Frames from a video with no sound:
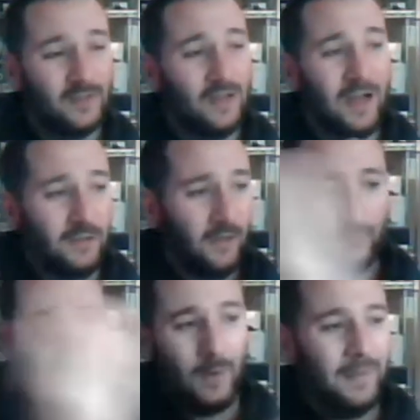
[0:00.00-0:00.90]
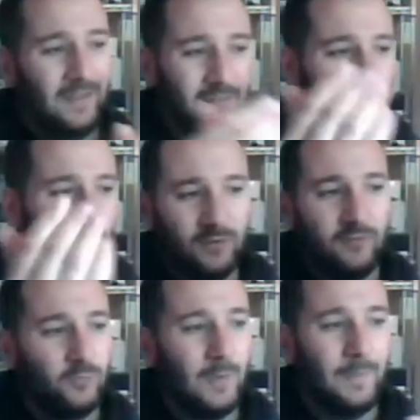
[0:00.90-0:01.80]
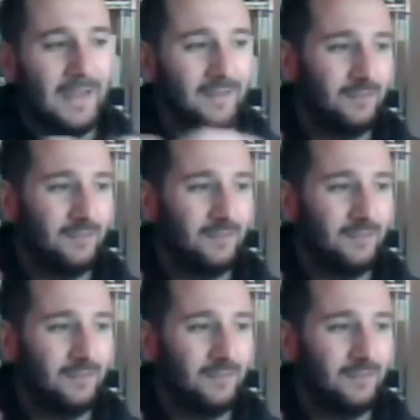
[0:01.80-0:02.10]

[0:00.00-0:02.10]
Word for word: I love sweatpants. I've always loved sweatpants.